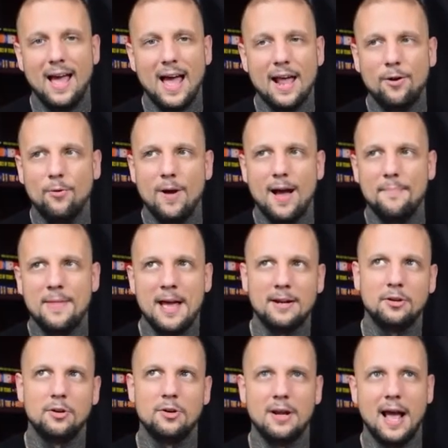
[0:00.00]
I don't, I'm
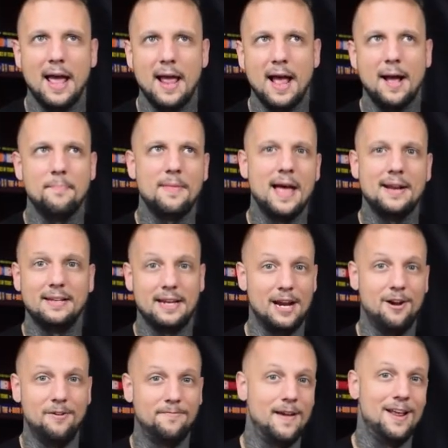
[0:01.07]
not, I, I'm not
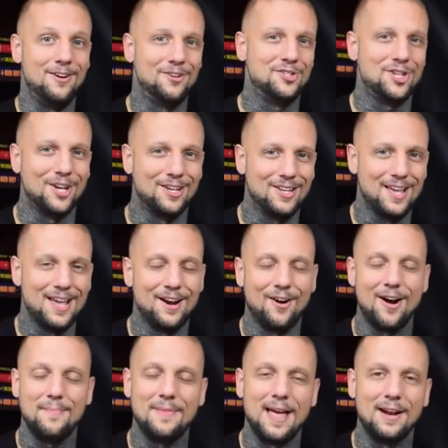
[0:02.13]
Gary Vaynerchuk yet,
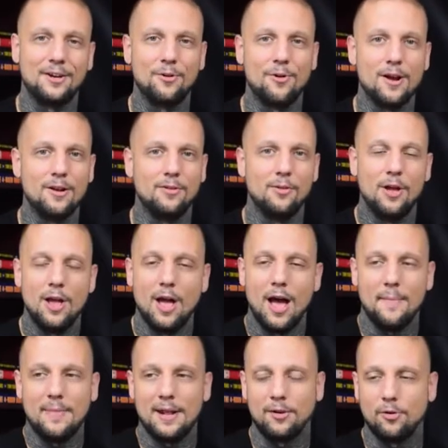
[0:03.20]
or I'm not a credible,
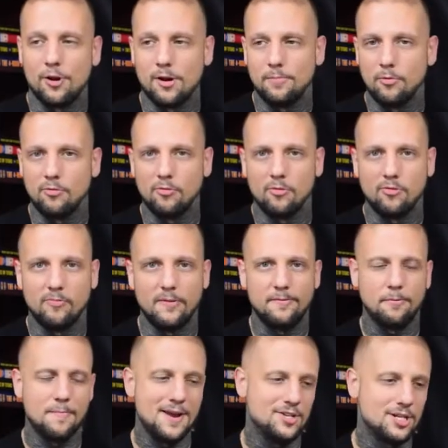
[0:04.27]
I'm not a credible source of
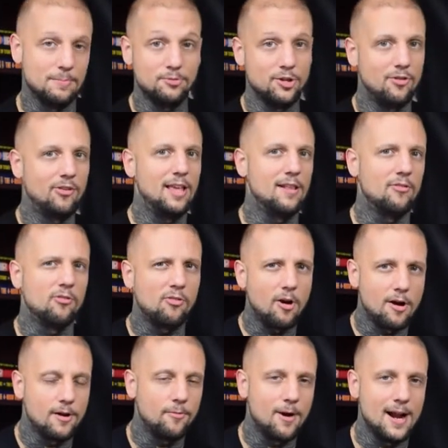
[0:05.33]
information. I'm just getting
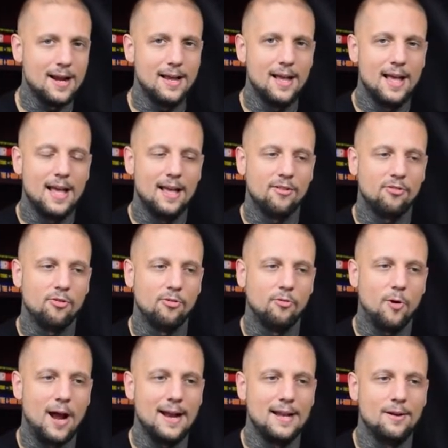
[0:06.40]
started, right? And
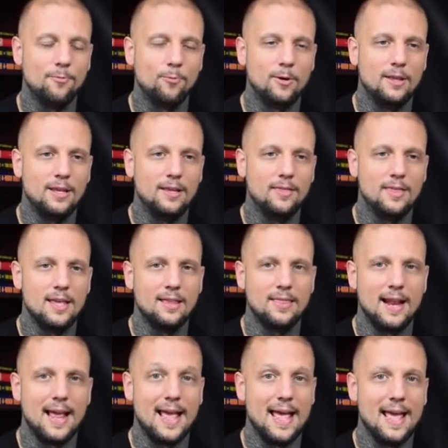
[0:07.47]
so I didn't really think
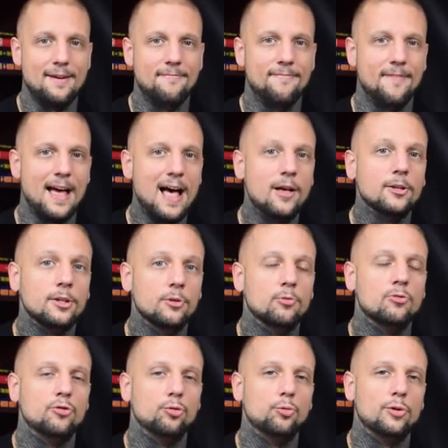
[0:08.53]
that I had
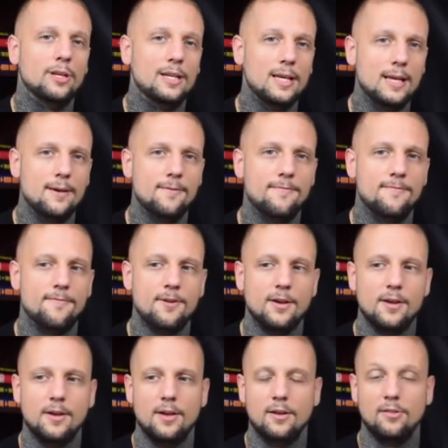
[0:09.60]
value to give
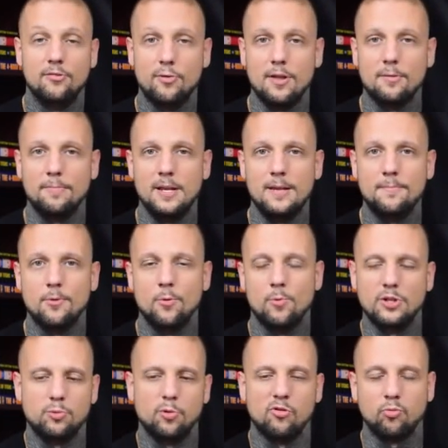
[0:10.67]
to other people,
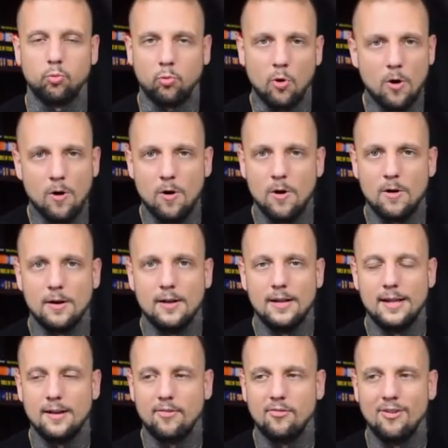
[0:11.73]
which was wrong
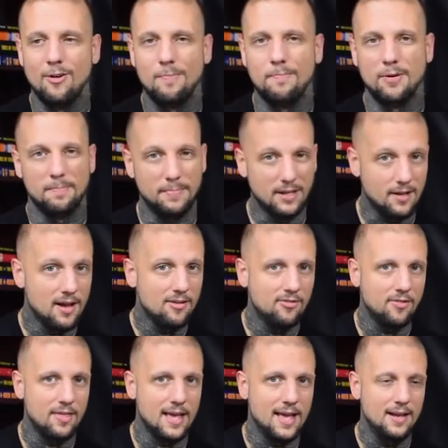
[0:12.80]
in itself. But
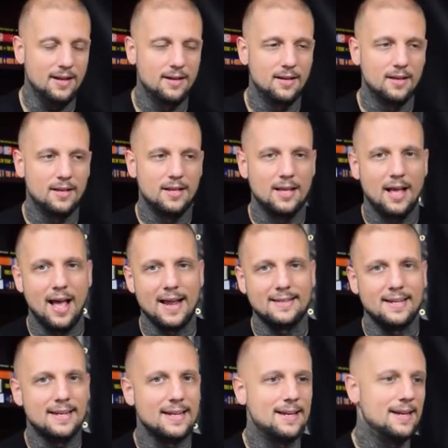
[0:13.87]
because of that, I
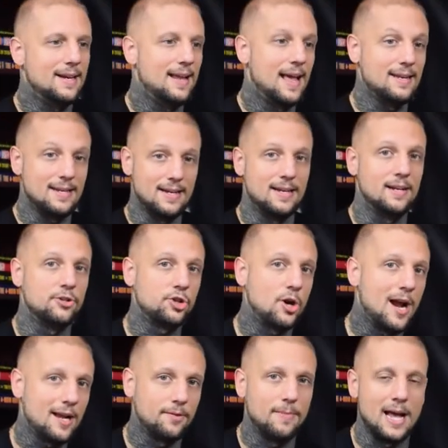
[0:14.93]
didn't I didn't
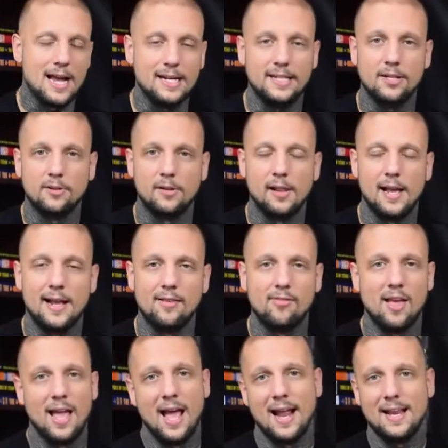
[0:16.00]
attract my ideal
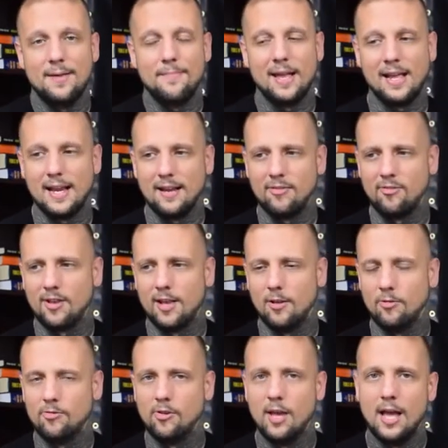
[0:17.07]
clients. I didn't make any
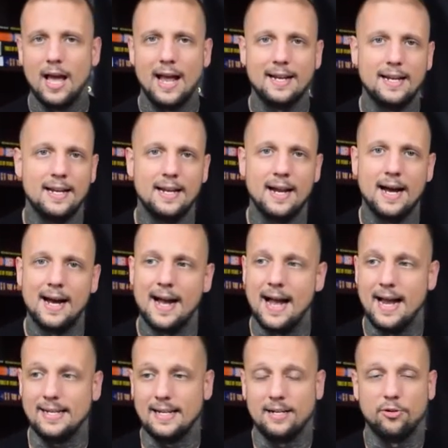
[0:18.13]
sales. I didn't
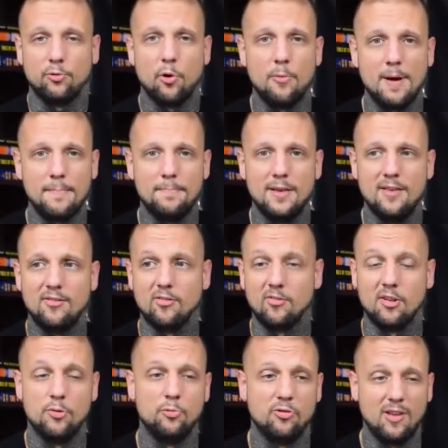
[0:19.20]
I, I didn't grow my
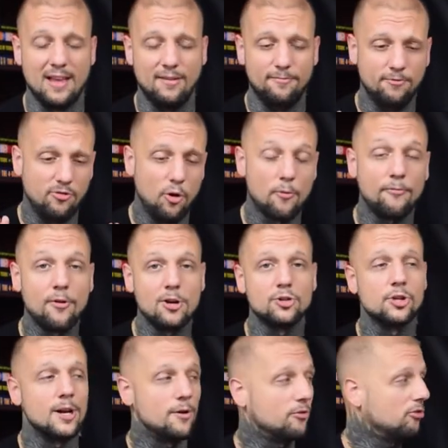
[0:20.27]
business, and it was like so
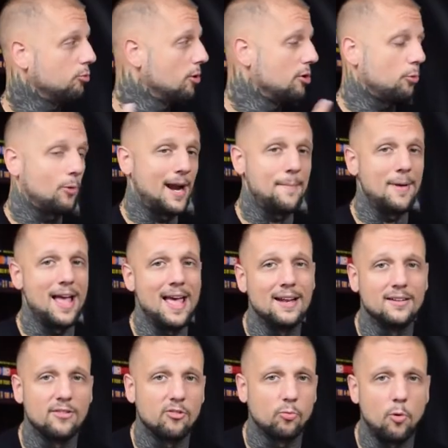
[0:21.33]
frustrating. I just wanted to ram my
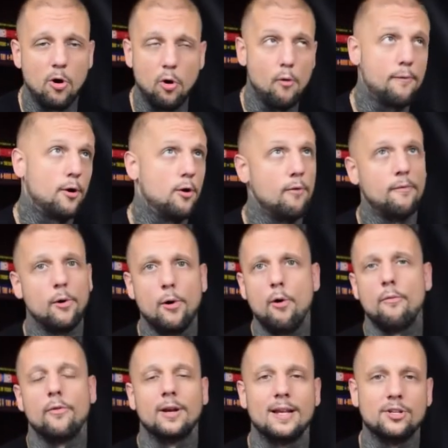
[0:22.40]
head into this wall over and over and
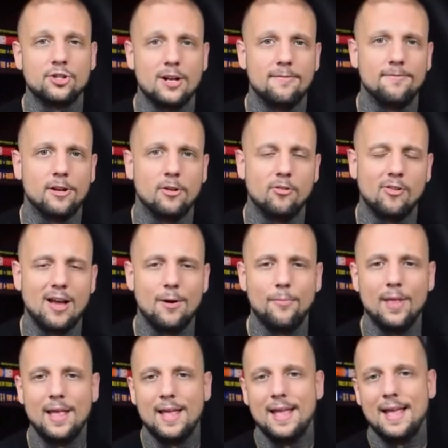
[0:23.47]
over again trying to figure this out.